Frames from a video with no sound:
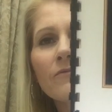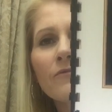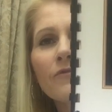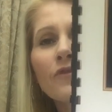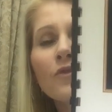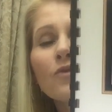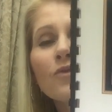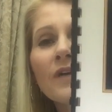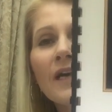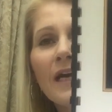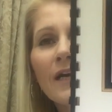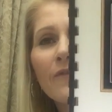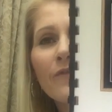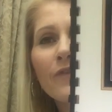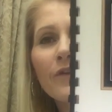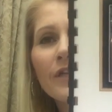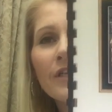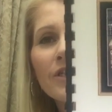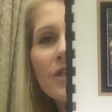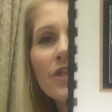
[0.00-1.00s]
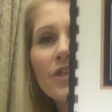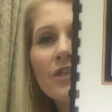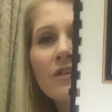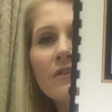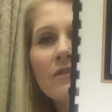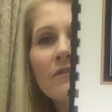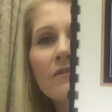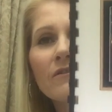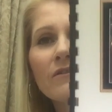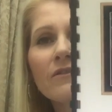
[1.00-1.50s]
full
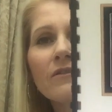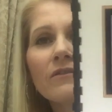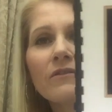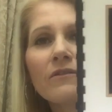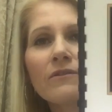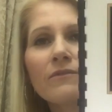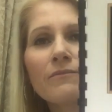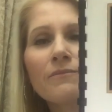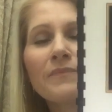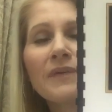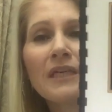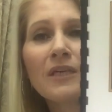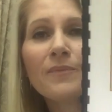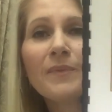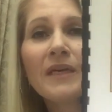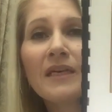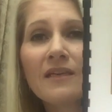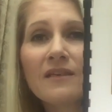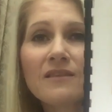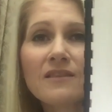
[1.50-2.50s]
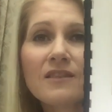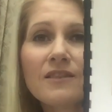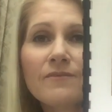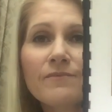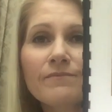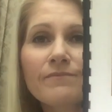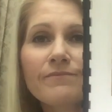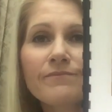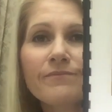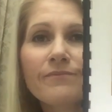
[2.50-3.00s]
coverage big piece